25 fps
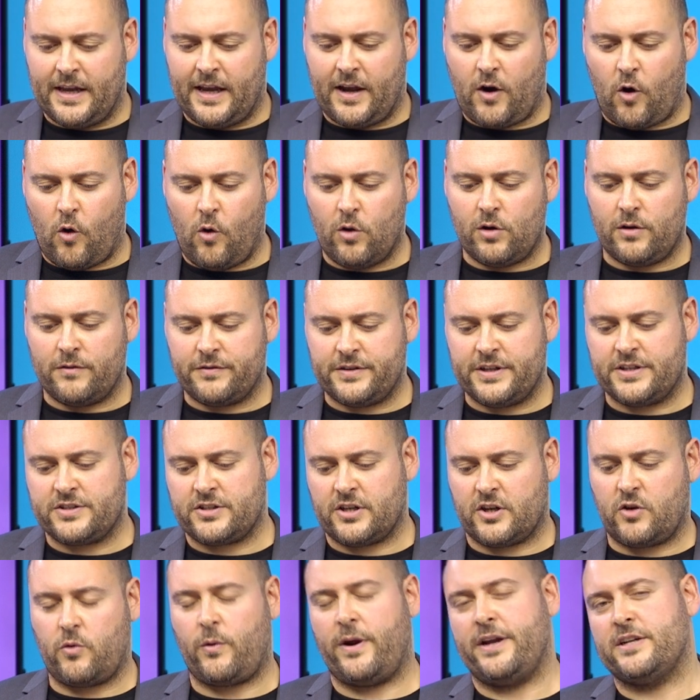All of this
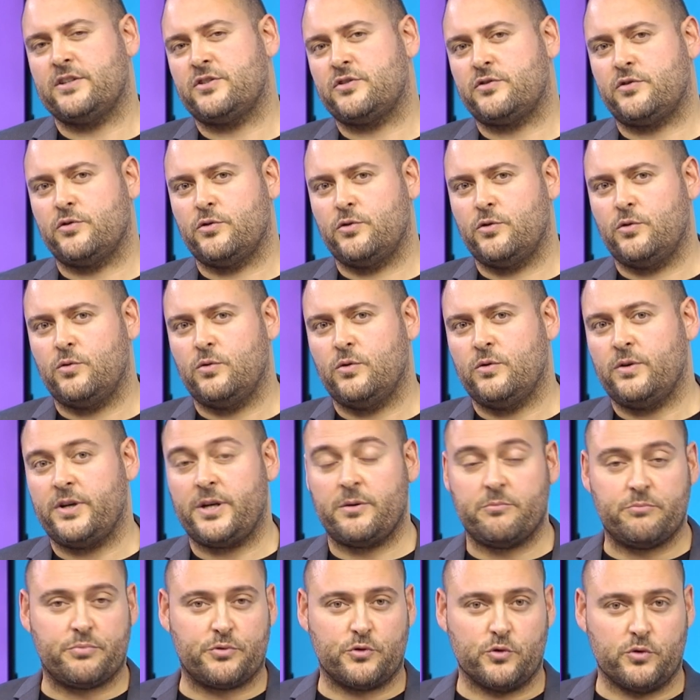equates to
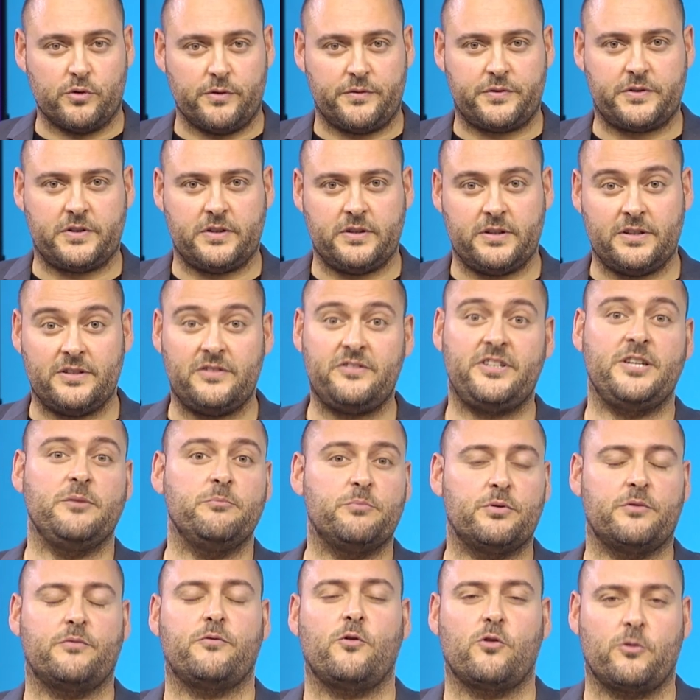improved team
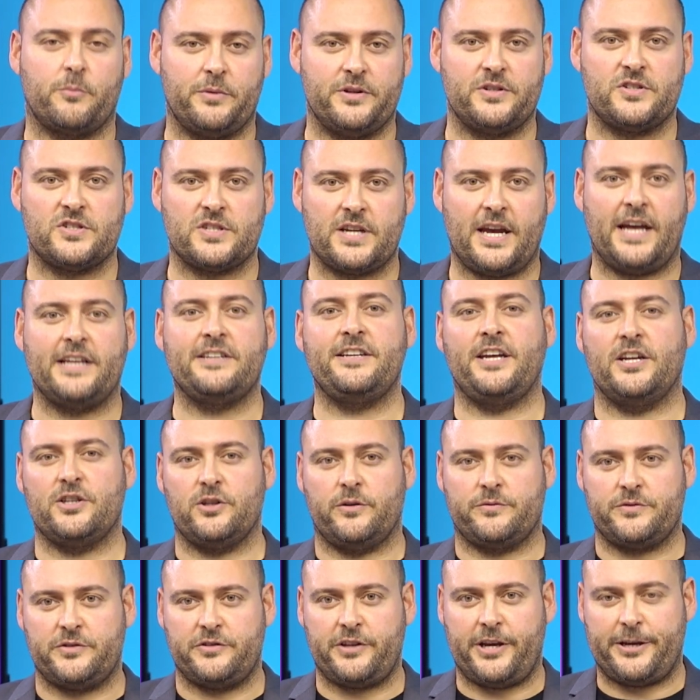performance at the end
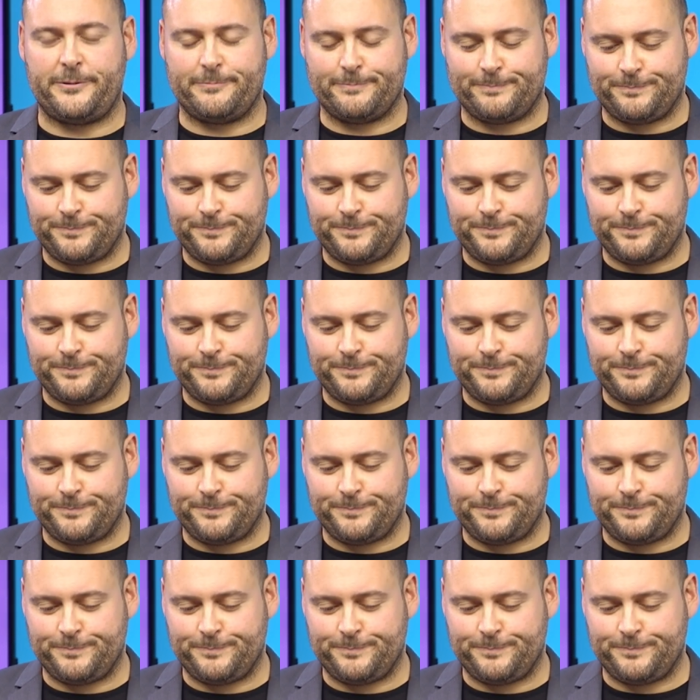of the day.